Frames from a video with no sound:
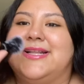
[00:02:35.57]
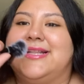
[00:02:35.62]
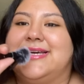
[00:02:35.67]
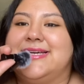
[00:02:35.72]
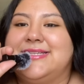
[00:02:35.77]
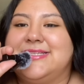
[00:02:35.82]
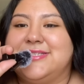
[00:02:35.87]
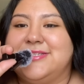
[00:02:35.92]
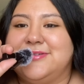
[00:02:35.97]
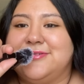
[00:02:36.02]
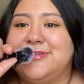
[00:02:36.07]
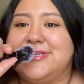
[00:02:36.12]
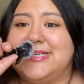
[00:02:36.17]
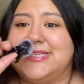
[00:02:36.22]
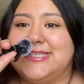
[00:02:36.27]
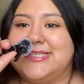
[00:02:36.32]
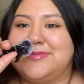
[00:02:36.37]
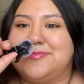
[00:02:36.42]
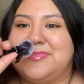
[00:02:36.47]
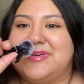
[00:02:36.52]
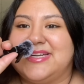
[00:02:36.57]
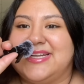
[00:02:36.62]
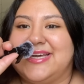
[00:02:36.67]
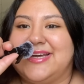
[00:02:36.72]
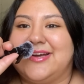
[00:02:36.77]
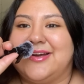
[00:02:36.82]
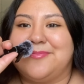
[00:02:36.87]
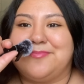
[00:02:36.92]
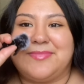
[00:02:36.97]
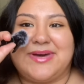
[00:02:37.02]
I like to do is
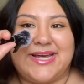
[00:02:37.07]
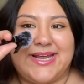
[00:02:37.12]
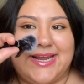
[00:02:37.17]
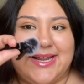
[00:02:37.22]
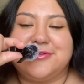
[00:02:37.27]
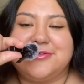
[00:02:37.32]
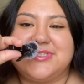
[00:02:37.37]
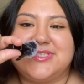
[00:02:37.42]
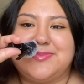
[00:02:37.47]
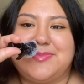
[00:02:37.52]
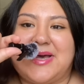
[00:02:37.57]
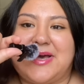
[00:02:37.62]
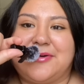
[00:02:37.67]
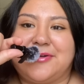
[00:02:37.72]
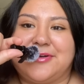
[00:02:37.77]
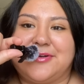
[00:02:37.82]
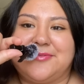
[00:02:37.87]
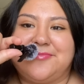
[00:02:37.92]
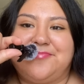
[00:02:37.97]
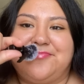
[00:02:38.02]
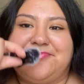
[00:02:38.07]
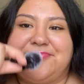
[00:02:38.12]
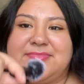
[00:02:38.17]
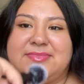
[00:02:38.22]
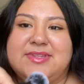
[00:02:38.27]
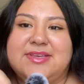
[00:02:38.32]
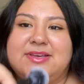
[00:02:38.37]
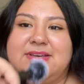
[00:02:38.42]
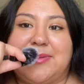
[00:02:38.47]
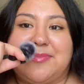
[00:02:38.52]
putting my loose powder,
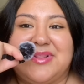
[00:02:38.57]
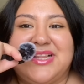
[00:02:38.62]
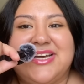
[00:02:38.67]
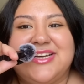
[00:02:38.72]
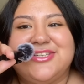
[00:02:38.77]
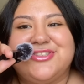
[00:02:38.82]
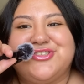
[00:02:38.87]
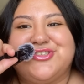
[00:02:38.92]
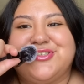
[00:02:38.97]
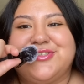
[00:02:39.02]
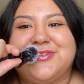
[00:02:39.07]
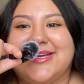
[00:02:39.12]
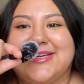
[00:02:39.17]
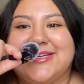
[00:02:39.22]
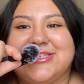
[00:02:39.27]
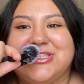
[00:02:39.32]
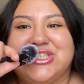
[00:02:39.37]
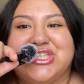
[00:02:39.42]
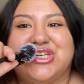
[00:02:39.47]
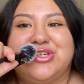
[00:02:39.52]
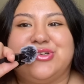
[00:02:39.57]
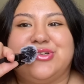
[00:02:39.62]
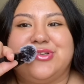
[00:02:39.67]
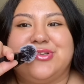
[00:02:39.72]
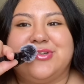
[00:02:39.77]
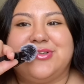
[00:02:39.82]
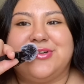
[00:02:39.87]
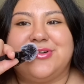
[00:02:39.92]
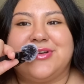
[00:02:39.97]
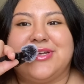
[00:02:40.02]
my blush, gel
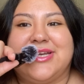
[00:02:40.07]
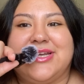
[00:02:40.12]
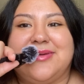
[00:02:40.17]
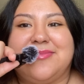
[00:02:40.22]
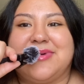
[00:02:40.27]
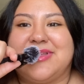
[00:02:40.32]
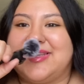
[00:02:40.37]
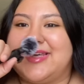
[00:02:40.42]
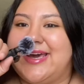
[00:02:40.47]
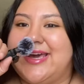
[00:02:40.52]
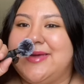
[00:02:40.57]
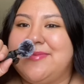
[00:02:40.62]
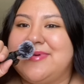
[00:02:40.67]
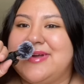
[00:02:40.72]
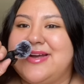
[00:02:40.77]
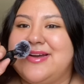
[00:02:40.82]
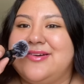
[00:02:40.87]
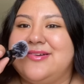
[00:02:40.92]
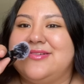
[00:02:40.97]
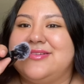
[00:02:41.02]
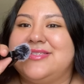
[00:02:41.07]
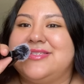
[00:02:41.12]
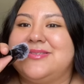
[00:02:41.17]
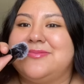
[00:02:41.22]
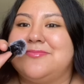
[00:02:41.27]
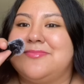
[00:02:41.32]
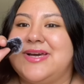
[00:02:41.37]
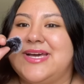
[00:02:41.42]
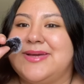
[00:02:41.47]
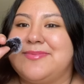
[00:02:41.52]
cream on the eyebrows,
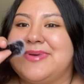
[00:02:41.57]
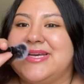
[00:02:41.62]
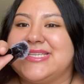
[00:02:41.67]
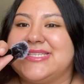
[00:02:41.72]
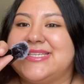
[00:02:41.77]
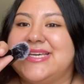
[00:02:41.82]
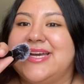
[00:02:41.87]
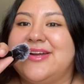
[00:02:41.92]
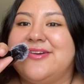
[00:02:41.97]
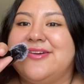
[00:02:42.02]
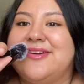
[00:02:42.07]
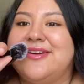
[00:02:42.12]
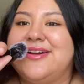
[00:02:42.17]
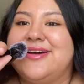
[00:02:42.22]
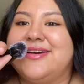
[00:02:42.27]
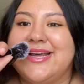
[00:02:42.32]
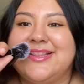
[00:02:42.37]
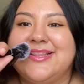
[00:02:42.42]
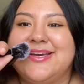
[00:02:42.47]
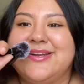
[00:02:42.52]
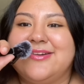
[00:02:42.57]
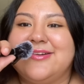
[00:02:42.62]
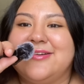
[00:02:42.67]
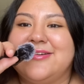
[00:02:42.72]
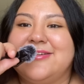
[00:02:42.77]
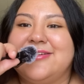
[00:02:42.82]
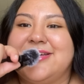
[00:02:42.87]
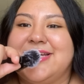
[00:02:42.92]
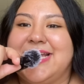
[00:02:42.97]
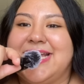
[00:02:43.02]
my mascara,
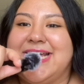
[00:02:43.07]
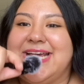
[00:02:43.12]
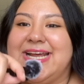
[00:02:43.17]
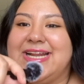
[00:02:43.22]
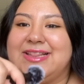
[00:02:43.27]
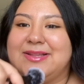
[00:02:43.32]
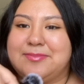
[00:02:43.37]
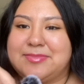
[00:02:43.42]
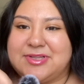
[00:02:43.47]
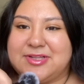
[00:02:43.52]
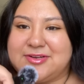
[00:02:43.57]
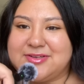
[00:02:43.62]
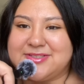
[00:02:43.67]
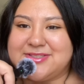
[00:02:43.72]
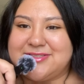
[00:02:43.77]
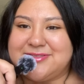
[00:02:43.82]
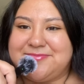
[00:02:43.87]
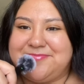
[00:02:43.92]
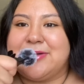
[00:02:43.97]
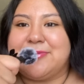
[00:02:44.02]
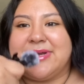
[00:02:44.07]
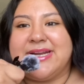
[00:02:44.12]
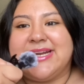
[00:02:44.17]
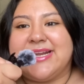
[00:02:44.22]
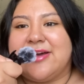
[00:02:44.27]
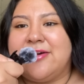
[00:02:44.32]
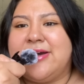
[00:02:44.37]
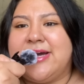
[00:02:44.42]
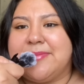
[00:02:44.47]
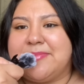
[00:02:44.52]
highlighter, and lip gloss. And right
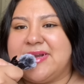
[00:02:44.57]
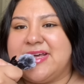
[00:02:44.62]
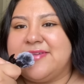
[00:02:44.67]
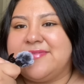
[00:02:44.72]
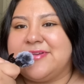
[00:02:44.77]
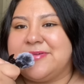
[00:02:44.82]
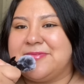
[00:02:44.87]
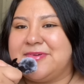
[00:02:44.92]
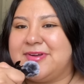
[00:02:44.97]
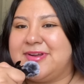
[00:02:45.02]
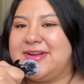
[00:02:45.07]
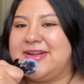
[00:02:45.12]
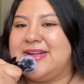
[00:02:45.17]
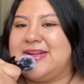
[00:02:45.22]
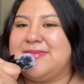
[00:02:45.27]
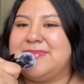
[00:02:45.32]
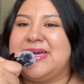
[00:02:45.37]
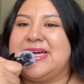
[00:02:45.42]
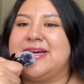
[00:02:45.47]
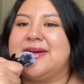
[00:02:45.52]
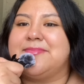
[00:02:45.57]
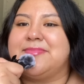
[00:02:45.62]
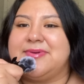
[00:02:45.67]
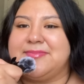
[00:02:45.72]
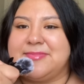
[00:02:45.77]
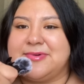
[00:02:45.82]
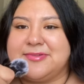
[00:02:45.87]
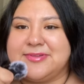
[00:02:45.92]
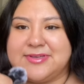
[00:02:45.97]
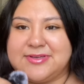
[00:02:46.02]
now, I'm not even wearing any makeup.
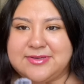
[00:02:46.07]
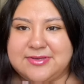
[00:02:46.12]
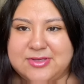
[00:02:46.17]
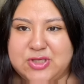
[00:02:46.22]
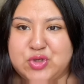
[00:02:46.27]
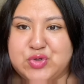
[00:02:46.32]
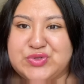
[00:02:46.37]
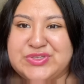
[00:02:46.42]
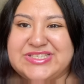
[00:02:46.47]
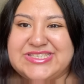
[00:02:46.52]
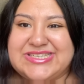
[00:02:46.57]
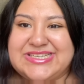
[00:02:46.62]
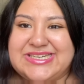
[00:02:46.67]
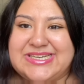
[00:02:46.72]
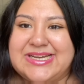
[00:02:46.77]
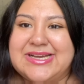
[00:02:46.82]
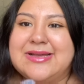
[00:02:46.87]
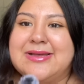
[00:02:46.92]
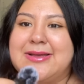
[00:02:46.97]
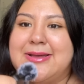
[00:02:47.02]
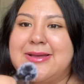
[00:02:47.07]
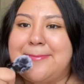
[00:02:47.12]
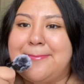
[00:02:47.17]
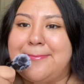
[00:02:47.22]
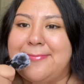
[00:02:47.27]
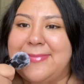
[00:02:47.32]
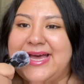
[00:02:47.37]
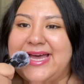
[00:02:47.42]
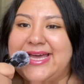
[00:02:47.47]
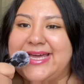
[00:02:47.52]
I'm only using
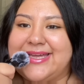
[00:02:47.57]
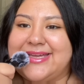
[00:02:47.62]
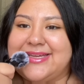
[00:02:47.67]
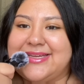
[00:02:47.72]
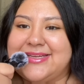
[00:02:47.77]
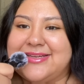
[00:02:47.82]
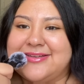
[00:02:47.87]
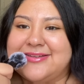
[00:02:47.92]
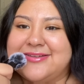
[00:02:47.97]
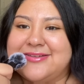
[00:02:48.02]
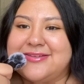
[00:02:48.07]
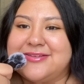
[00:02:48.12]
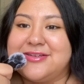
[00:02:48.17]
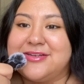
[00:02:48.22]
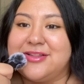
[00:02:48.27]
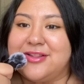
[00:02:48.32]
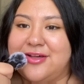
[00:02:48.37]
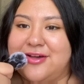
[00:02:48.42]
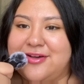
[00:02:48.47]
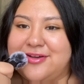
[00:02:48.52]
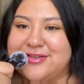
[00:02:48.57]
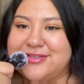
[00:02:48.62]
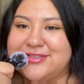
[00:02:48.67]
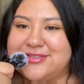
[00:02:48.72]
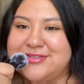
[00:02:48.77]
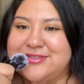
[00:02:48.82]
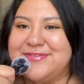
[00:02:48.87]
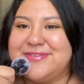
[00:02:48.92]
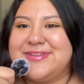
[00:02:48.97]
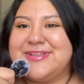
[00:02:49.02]
my
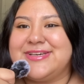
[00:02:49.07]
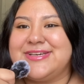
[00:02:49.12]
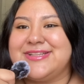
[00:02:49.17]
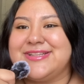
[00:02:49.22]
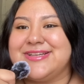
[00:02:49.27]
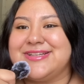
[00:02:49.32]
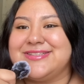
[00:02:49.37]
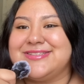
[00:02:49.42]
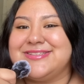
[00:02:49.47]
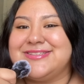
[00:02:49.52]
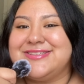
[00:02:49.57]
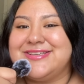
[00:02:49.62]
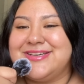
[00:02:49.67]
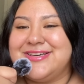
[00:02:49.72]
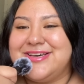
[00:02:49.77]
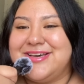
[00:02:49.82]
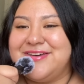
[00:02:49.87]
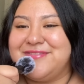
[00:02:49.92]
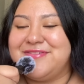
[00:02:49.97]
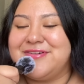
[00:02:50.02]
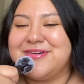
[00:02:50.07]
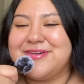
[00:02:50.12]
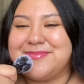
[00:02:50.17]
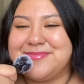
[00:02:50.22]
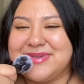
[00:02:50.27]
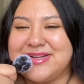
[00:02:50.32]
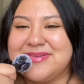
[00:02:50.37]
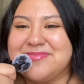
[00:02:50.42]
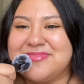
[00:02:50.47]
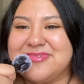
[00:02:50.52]
gloss. I feel like that's very
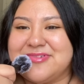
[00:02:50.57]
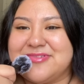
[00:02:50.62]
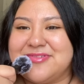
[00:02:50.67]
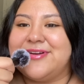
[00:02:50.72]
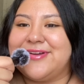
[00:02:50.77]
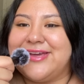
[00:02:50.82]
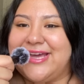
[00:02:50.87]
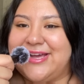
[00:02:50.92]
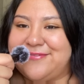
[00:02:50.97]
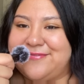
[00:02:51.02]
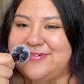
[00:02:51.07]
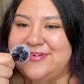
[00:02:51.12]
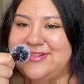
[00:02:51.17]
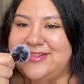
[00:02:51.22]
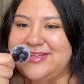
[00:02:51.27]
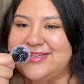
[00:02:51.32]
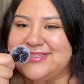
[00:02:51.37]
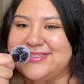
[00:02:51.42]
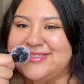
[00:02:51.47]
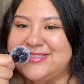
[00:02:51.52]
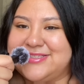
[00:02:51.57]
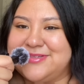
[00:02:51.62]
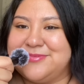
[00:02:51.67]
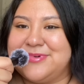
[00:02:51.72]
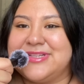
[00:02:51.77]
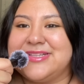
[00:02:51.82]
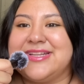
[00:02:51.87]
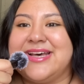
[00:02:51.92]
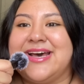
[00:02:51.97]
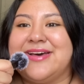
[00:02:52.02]
minimal, very effortless. You
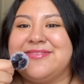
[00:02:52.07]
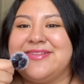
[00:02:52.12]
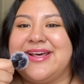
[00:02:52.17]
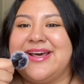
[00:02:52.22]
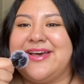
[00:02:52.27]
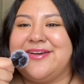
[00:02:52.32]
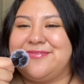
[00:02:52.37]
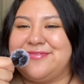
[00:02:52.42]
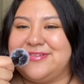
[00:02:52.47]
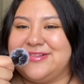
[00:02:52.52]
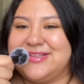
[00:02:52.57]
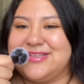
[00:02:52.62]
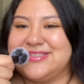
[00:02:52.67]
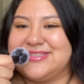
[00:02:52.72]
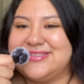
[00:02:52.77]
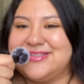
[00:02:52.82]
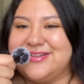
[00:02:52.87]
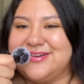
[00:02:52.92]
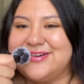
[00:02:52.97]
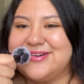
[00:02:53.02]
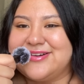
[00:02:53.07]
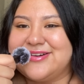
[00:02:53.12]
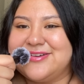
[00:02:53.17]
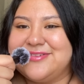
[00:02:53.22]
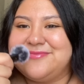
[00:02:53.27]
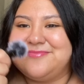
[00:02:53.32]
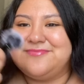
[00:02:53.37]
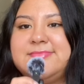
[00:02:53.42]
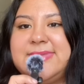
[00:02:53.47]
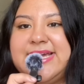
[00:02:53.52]
want to have that effortless look.
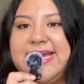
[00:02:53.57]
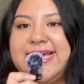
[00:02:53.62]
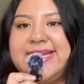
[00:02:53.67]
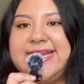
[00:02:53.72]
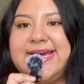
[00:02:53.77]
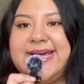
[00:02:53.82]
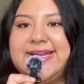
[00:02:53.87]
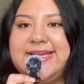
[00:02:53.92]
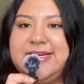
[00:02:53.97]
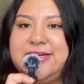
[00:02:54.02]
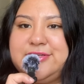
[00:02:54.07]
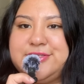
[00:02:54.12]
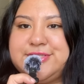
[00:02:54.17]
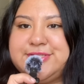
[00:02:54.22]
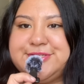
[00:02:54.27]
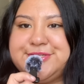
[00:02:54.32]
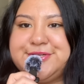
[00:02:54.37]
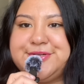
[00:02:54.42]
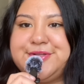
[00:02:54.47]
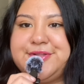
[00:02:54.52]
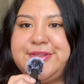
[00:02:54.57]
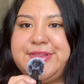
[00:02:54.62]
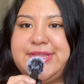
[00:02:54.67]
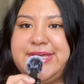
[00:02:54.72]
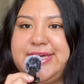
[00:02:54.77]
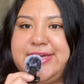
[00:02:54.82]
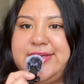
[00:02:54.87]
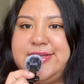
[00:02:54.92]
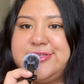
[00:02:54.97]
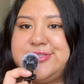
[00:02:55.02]
And adding on to
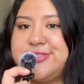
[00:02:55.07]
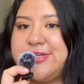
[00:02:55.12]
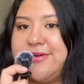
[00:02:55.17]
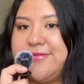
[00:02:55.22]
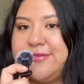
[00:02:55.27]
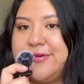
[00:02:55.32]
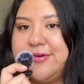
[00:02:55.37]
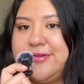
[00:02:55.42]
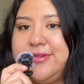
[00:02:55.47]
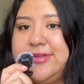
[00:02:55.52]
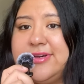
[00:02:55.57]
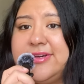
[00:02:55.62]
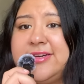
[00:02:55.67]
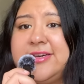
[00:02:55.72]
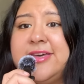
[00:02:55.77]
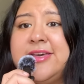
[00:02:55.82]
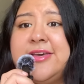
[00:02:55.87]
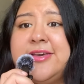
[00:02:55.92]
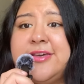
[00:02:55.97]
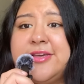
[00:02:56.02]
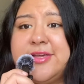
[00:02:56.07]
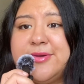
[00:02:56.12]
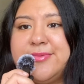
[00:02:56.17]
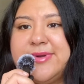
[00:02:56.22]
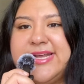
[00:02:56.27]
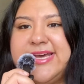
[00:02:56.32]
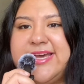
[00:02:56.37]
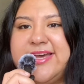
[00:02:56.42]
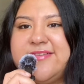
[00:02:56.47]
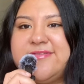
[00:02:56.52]
the soft girl look, you
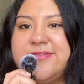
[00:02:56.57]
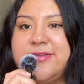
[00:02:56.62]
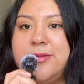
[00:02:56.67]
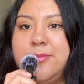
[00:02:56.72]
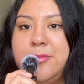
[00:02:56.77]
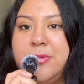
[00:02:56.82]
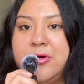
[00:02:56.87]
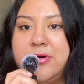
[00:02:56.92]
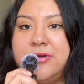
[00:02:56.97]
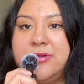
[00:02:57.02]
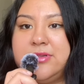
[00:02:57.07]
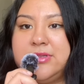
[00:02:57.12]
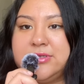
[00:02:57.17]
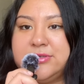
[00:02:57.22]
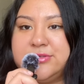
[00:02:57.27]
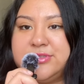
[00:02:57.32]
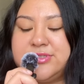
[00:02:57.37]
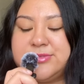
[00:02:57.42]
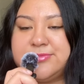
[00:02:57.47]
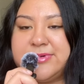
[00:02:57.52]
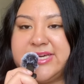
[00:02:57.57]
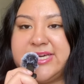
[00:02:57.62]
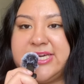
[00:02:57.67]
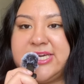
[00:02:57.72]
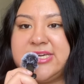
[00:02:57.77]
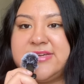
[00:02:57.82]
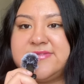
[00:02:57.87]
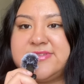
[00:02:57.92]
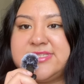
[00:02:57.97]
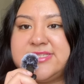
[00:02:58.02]
want to have more loose
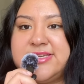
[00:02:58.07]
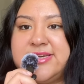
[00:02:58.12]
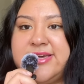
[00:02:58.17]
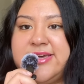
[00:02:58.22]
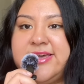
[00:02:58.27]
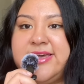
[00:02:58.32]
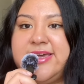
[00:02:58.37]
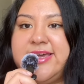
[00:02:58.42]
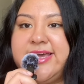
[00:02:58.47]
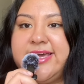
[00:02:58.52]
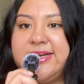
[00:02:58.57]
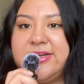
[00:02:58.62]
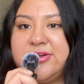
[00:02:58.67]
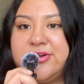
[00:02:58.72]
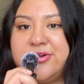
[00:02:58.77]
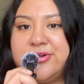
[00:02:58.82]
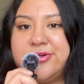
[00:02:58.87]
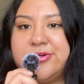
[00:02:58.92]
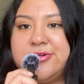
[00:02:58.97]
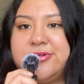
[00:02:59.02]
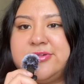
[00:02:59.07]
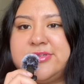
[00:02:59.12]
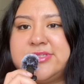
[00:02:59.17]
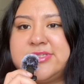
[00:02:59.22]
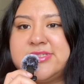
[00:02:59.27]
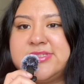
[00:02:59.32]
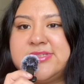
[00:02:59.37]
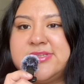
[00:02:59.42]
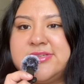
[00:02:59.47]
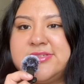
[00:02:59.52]
waves and
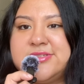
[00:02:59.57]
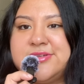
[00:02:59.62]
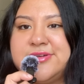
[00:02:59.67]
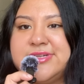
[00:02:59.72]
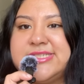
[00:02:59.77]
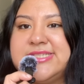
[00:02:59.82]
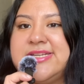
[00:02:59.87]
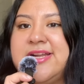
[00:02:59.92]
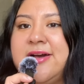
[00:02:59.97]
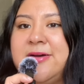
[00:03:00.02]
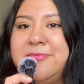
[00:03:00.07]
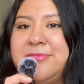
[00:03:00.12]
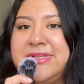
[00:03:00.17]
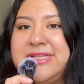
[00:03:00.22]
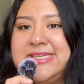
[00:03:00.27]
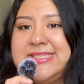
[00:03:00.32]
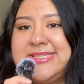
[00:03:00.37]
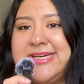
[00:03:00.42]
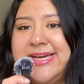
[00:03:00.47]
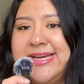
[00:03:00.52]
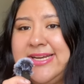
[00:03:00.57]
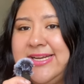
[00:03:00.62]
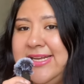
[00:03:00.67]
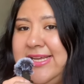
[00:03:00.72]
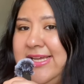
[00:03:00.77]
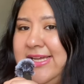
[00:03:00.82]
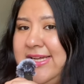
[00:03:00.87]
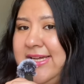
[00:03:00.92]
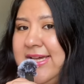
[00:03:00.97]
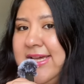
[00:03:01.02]
curls so it's not really
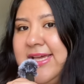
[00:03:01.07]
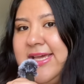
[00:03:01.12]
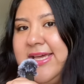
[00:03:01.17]
tightening